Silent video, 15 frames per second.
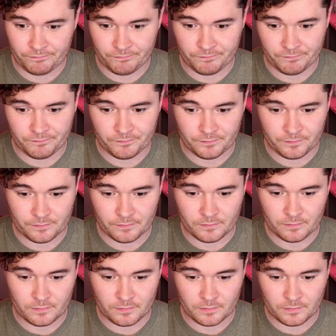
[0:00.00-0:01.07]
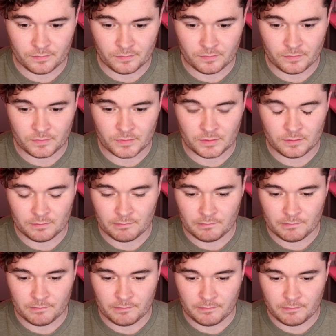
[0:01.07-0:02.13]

Nobody speaks.